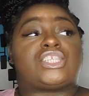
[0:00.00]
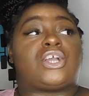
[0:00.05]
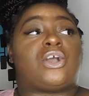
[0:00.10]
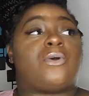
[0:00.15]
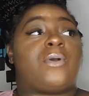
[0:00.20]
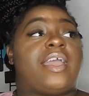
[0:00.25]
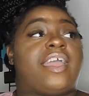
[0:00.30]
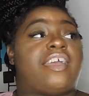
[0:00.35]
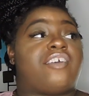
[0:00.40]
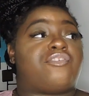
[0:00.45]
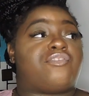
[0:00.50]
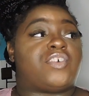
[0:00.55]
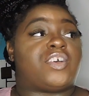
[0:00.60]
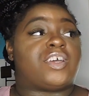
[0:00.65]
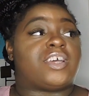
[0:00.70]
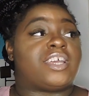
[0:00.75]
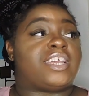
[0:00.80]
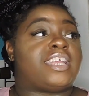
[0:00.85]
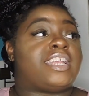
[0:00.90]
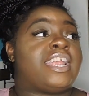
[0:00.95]
Go have
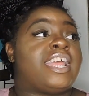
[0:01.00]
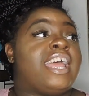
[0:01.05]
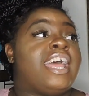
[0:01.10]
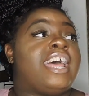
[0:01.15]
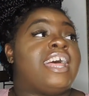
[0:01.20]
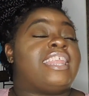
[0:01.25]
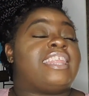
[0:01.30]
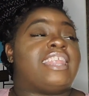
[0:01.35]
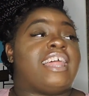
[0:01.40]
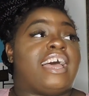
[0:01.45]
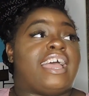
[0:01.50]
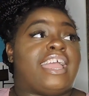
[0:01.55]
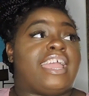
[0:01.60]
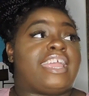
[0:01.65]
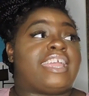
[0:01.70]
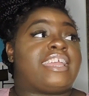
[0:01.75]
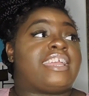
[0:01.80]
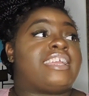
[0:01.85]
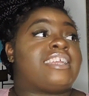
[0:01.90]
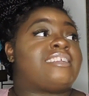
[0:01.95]
fun.
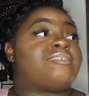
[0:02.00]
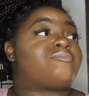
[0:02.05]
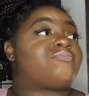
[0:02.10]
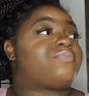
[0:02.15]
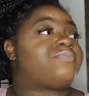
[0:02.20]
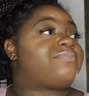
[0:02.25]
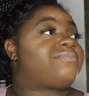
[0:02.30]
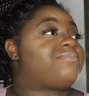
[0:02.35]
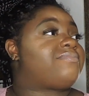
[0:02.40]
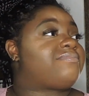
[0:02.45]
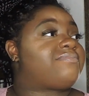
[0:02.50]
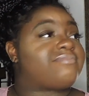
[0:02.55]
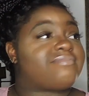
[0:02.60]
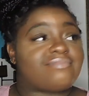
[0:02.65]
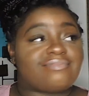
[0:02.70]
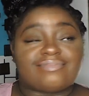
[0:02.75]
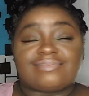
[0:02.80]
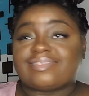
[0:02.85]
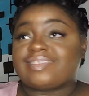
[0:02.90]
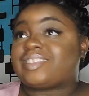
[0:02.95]
Like,
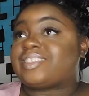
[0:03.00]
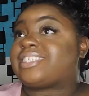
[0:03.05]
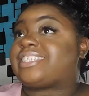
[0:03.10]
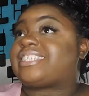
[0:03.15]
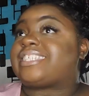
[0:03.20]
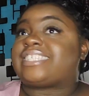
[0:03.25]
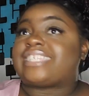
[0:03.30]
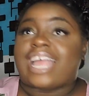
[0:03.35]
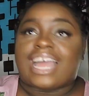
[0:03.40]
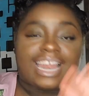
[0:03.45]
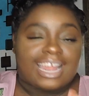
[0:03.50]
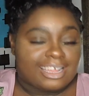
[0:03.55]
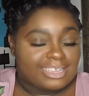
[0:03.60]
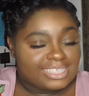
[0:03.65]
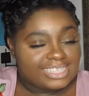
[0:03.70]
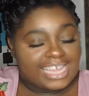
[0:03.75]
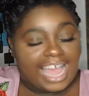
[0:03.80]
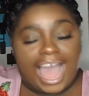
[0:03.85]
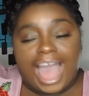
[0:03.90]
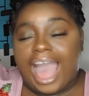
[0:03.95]
shout
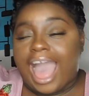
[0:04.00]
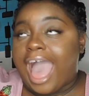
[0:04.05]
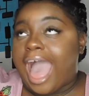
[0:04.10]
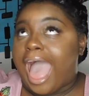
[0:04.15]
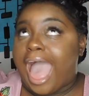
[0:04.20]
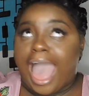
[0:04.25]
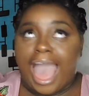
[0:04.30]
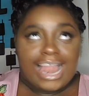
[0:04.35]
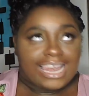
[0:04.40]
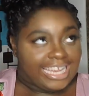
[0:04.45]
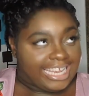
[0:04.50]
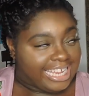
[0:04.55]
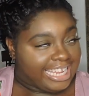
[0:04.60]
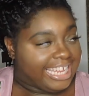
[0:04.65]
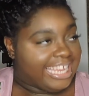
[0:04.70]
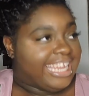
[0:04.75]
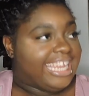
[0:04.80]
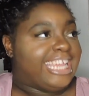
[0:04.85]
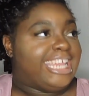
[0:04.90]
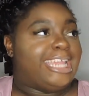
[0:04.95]
out to
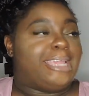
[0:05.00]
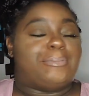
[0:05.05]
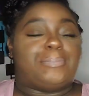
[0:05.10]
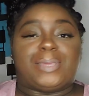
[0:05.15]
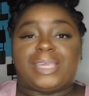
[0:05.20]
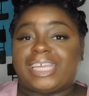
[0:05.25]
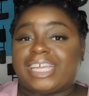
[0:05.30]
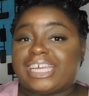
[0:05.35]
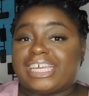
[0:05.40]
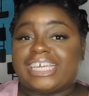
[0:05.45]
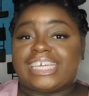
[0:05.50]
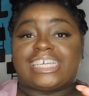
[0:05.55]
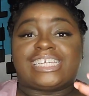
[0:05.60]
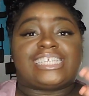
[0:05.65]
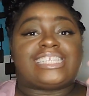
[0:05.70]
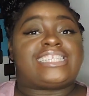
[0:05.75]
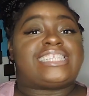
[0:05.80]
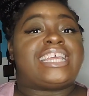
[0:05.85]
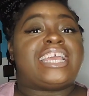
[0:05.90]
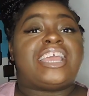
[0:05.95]
Heyyyy,
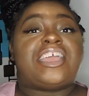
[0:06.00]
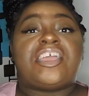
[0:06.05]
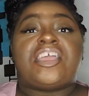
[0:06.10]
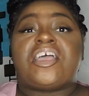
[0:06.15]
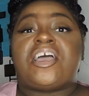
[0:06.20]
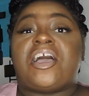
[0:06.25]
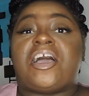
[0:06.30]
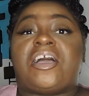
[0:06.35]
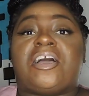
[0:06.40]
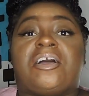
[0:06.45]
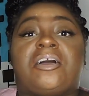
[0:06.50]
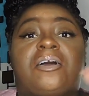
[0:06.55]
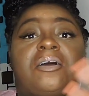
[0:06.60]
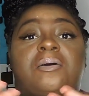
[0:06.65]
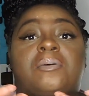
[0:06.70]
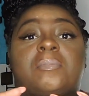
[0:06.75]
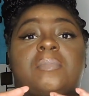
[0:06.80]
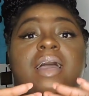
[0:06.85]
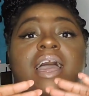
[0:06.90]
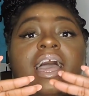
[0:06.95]
because
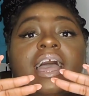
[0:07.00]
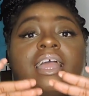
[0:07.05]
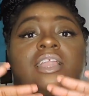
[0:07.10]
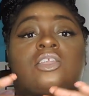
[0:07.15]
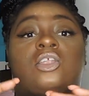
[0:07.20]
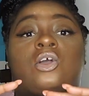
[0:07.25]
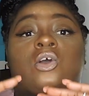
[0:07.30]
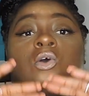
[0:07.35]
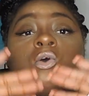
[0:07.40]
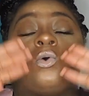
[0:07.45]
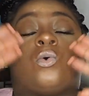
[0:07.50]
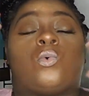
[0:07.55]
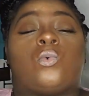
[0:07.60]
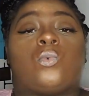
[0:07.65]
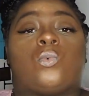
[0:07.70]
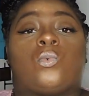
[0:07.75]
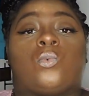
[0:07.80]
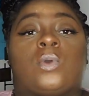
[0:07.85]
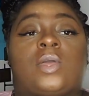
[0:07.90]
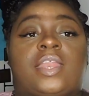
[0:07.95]
I know
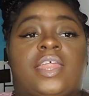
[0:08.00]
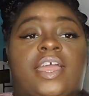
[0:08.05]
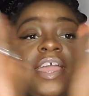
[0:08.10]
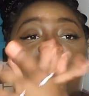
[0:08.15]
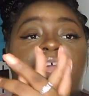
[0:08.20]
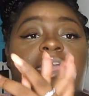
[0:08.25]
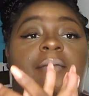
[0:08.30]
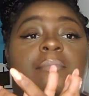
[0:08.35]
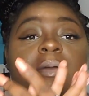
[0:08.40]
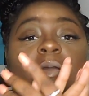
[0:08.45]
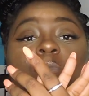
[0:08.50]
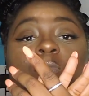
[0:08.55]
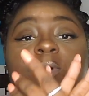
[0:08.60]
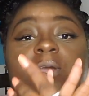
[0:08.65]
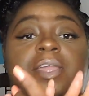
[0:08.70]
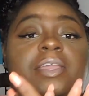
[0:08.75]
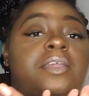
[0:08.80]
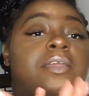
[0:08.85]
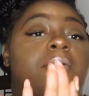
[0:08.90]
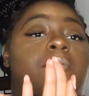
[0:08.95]
when I had my
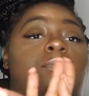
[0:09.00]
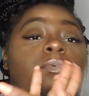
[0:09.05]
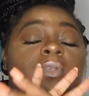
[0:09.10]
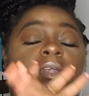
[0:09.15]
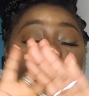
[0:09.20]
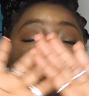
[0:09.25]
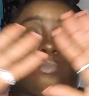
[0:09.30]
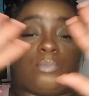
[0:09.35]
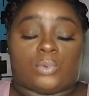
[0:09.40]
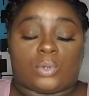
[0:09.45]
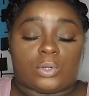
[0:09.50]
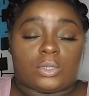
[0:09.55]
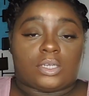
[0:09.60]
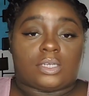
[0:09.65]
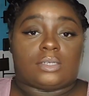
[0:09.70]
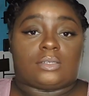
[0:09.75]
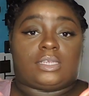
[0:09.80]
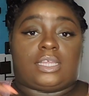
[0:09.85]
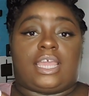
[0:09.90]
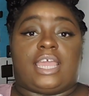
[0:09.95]
breakup, when I
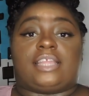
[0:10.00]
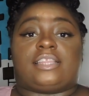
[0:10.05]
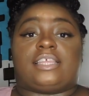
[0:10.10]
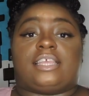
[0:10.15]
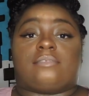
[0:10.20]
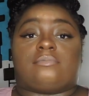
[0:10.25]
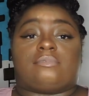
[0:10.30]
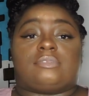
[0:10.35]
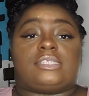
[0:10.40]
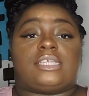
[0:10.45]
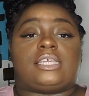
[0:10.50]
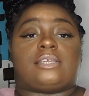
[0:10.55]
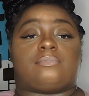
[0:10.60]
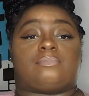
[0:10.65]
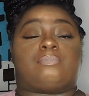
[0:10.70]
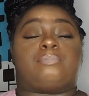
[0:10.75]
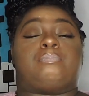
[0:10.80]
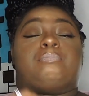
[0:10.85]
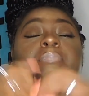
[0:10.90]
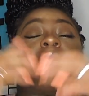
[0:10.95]
had
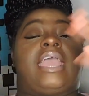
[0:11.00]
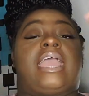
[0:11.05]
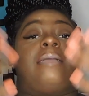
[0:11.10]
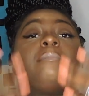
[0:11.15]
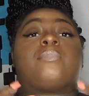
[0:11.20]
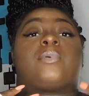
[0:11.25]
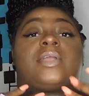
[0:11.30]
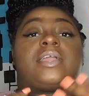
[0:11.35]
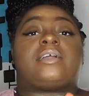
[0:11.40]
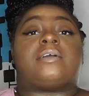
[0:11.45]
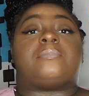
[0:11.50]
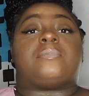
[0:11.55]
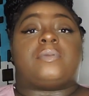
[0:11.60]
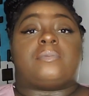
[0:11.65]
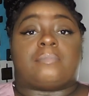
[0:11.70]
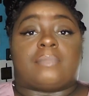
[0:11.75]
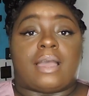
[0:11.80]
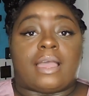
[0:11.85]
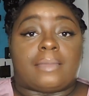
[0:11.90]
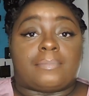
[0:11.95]
that bad breakup, in
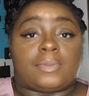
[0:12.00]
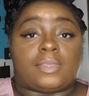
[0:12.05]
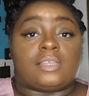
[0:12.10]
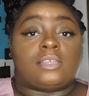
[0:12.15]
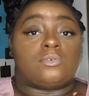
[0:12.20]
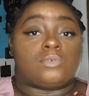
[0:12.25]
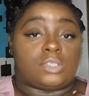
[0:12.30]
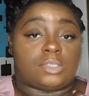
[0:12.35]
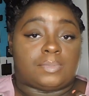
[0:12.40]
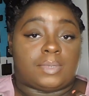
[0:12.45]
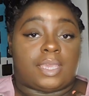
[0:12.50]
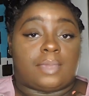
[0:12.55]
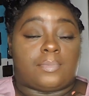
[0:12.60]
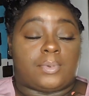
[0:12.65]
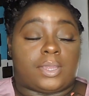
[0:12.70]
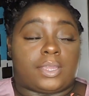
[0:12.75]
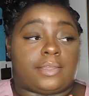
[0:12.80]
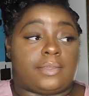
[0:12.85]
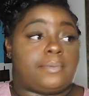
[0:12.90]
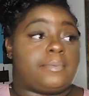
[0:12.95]
my opinion, it was a bad
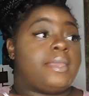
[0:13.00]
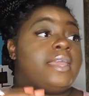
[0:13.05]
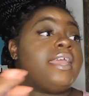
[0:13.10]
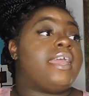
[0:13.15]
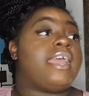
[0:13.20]
breakup.